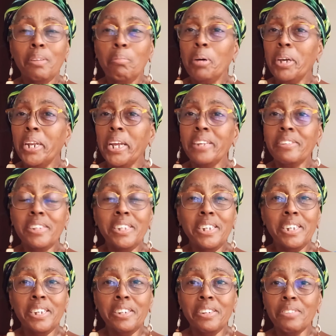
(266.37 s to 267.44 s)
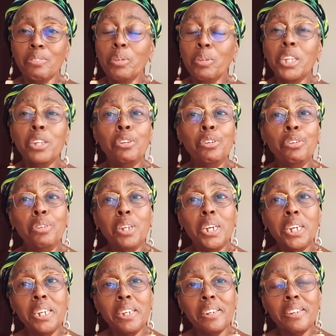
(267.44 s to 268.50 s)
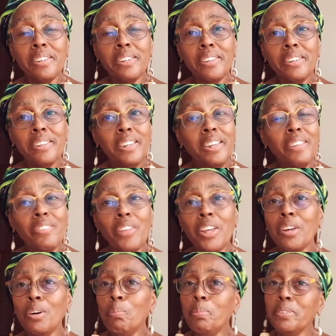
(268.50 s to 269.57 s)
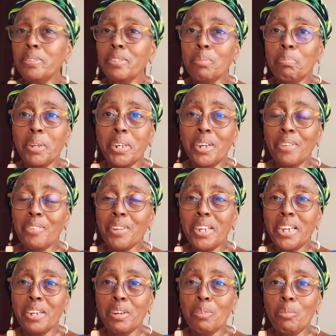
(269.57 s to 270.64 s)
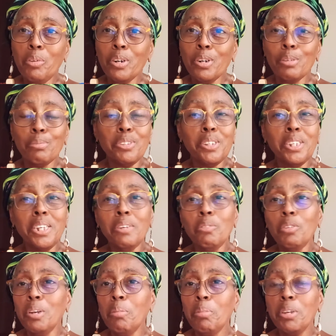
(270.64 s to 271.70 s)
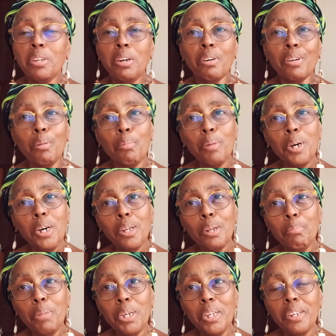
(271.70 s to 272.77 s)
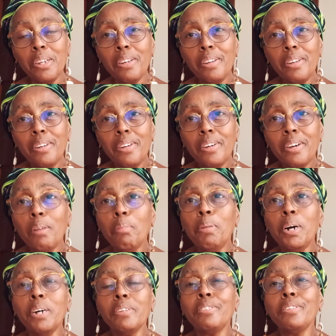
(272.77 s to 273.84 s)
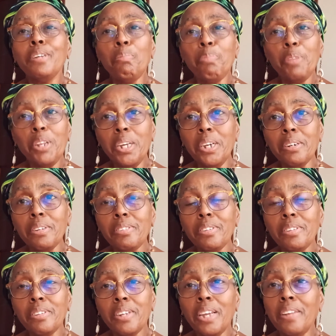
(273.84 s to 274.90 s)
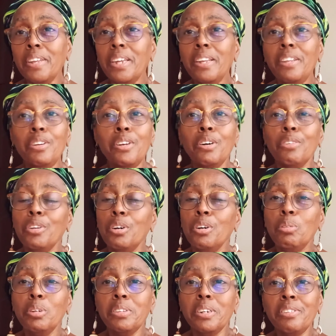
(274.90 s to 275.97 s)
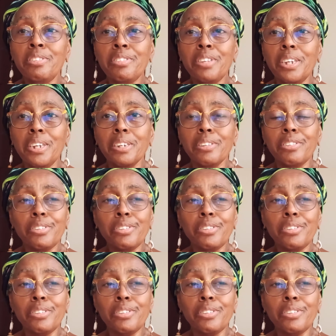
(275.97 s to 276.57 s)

But I tell you, when you do that, that opens up another can of worms. Then they want to be talking a mile a minute about something else, and then you don't know what they saying.